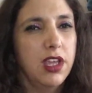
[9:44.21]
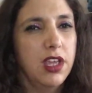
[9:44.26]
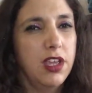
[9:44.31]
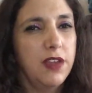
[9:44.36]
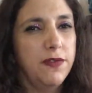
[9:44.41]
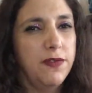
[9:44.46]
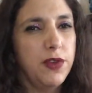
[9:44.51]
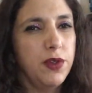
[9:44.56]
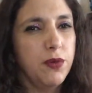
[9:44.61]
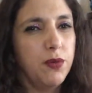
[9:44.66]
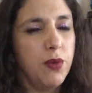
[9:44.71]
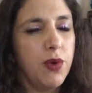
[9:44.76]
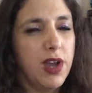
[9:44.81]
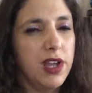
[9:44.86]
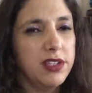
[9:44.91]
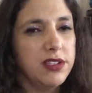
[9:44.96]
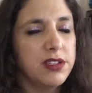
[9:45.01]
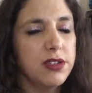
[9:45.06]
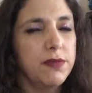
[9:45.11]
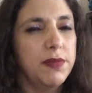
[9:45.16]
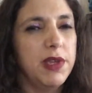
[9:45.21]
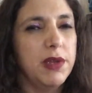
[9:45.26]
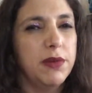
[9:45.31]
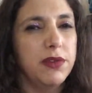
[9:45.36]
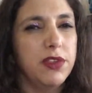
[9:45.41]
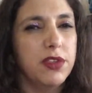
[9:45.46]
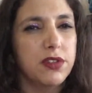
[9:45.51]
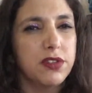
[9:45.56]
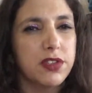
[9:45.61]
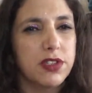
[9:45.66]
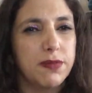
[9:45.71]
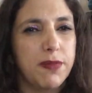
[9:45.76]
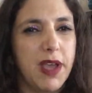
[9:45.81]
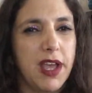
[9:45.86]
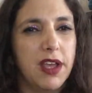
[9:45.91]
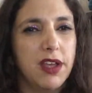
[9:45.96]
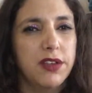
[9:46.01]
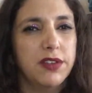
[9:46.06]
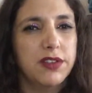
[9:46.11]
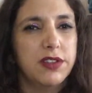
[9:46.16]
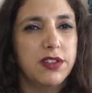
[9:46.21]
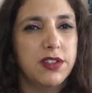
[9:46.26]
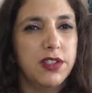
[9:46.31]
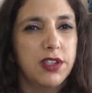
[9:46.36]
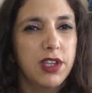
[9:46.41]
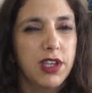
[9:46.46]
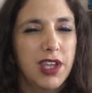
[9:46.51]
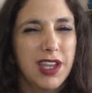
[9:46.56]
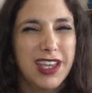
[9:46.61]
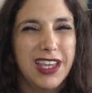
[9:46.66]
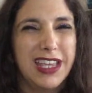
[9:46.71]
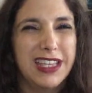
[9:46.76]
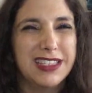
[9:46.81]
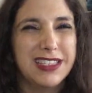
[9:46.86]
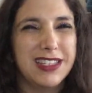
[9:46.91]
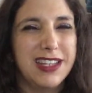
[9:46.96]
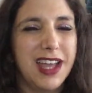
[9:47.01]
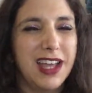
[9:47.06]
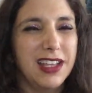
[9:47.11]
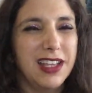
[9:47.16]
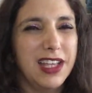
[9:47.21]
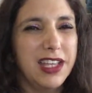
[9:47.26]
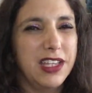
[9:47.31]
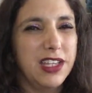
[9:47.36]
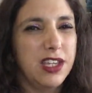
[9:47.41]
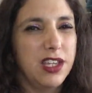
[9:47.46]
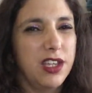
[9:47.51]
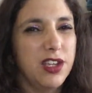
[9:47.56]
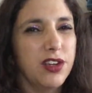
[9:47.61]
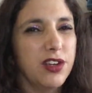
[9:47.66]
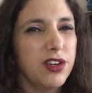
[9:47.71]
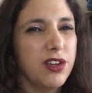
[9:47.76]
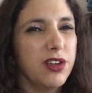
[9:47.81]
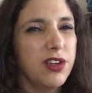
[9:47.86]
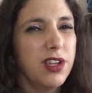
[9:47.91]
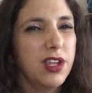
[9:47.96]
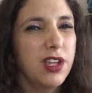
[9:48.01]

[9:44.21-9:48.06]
If you want to be with your spouse, it's not like here.